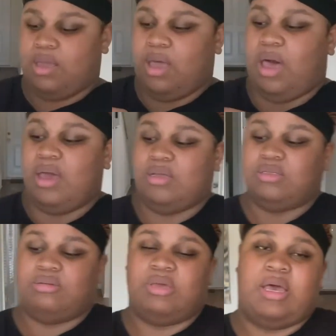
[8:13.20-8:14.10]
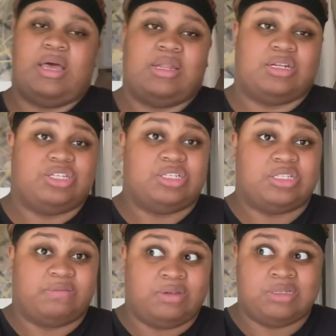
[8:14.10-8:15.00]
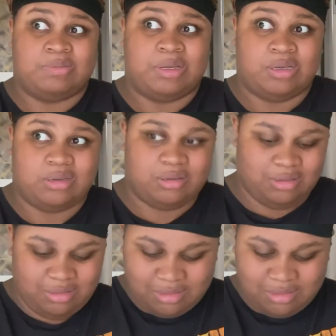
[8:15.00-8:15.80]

I also got a lot of shit stuff in this bag.